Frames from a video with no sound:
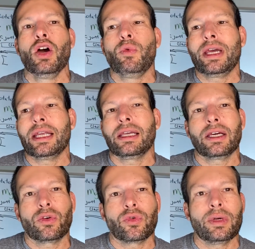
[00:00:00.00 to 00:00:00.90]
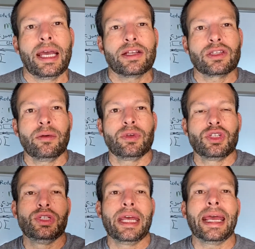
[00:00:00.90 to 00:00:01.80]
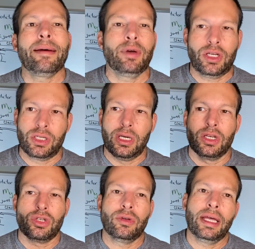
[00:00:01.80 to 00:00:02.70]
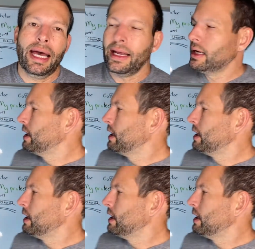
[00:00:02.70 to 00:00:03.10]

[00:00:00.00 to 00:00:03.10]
we can create some damage to that